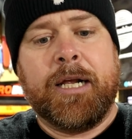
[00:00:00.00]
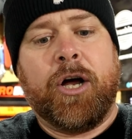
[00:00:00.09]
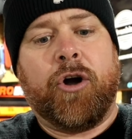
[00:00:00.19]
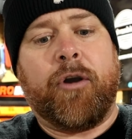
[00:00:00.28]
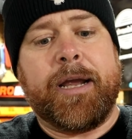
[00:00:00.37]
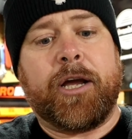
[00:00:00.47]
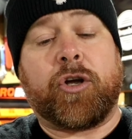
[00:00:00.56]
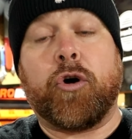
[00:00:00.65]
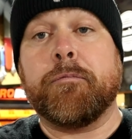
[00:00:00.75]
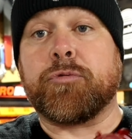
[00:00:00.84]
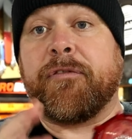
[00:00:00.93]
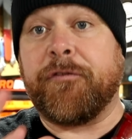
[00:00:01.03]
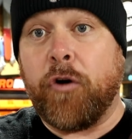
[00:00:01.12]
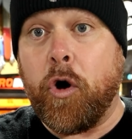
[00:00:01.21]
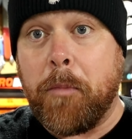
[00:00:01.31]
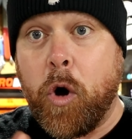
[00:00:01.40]
All right, it comes with
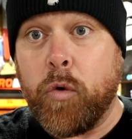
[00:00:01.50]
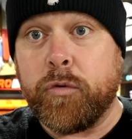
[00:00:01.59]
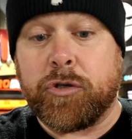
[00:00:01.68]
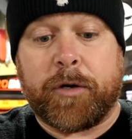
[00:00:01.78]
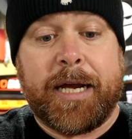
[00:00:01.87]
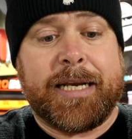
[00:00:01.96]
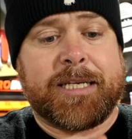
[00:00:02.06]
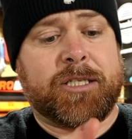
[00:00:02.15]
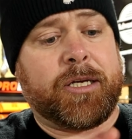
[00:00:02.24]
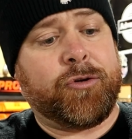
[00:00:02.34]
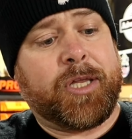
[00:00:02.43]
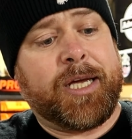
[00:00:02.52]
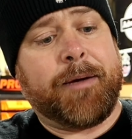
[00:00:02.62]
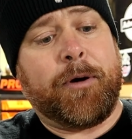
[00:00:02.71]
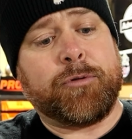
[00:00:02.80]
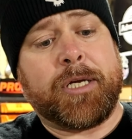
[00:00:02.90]
4 modes. Okay, this is the good thing
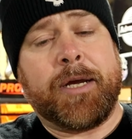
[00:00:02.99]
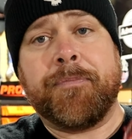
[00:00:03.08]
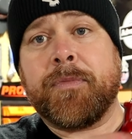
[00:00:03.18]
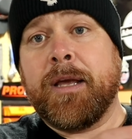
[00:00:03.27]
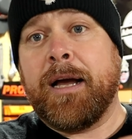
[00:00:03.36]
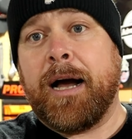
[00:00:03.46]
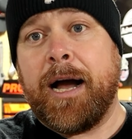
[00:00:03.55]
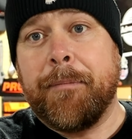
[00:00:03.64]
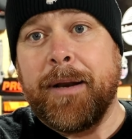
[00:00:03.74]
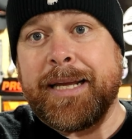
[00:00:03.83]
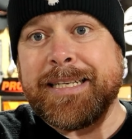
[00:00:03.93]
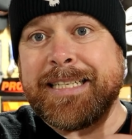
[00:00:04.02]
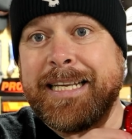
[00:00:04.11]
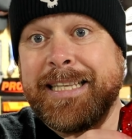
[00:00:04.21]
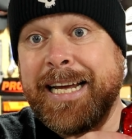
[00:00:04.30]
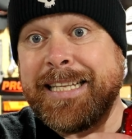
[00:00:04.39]
about it. Like I said,
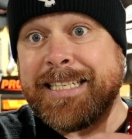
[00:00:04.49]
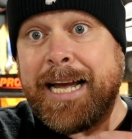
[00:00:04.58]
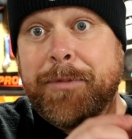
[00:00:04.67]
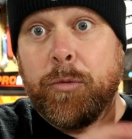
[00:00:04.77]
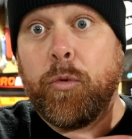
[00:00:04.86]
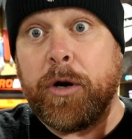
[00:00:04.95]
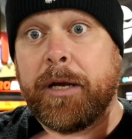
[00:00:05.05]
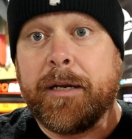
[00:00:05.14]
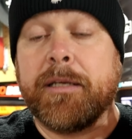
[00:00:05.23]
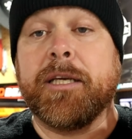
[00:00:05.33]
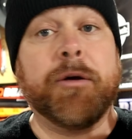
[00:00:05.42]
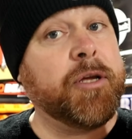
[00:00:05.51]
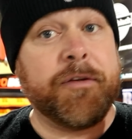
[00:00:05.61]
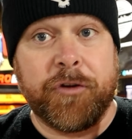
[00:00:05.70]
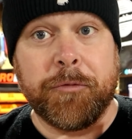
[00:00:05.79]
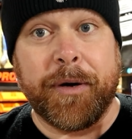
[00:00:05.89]
nighttime,
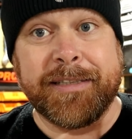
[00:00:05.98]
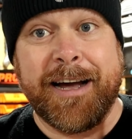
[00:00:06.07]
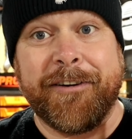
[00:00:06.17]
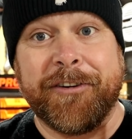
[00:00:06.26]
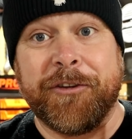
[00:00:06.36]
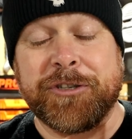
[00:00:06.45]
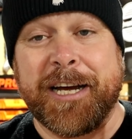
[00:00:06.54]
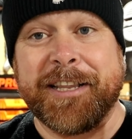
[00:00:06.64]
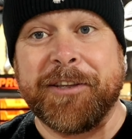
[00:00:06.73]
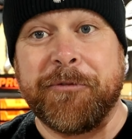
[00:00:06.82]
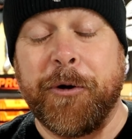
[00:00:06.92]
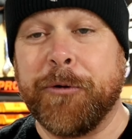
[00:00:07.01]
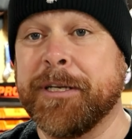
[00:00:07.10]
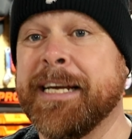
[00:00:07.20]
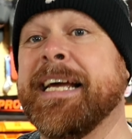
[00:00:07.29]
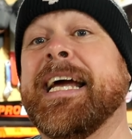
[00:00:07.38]
if you break down on the side of the road
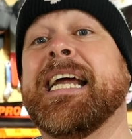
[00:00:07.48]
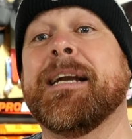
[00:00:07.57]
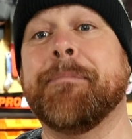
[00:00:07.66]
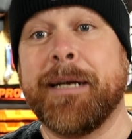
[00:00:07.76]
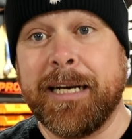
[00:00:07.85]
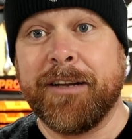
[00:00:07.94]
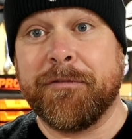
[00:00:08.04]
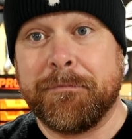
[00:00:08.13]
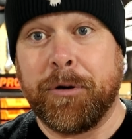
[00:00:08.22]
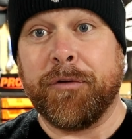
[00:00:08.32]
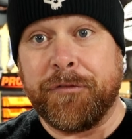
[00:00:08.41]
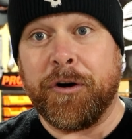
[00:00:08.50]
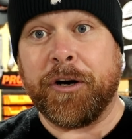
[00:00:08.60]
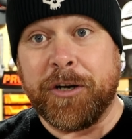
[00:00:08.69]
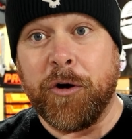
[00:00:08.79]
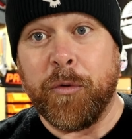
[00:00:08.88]
in the middle of
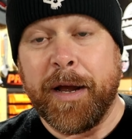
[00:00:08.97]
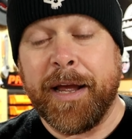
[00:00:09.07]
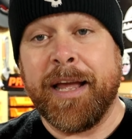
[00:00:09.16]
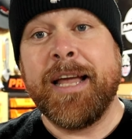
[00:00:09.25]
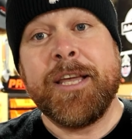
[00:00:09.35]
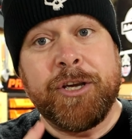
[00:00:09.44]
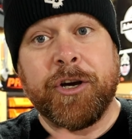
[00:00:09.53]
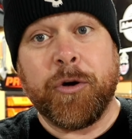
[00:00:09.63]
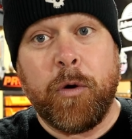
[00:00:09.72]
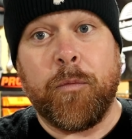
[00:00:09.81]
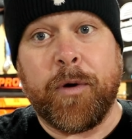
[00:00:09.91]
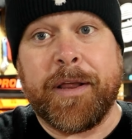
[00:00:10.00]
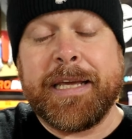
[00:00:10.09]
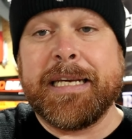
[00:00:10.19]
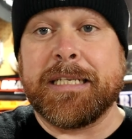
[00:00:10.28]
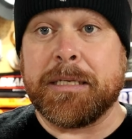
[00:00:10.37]
fuck nowhere, you're gonna want one of
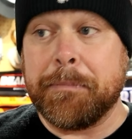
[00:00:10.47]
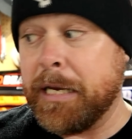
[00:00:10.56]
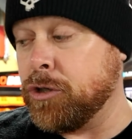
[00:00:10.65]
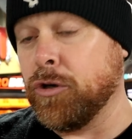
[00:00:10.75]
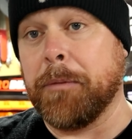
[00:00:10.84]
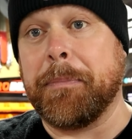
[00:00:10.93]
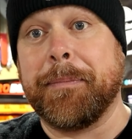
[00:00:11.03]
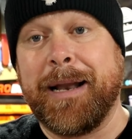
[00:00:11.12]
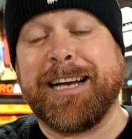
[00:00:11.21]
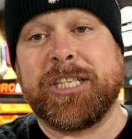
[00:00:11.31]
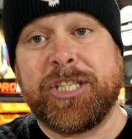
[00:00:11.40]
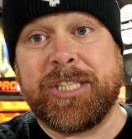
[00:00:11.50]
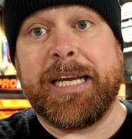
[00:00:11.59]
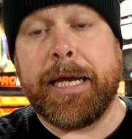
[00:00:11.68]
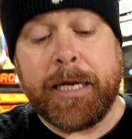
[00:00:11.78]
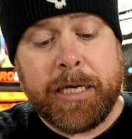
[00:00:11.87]
these to make sure that people actually see
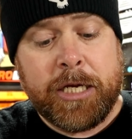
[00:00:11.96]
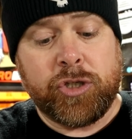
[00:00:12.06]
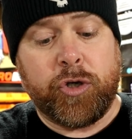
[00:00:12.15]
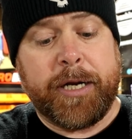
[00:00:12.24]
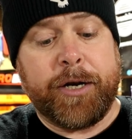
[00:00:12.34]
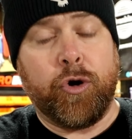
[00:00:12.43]
you, so you don't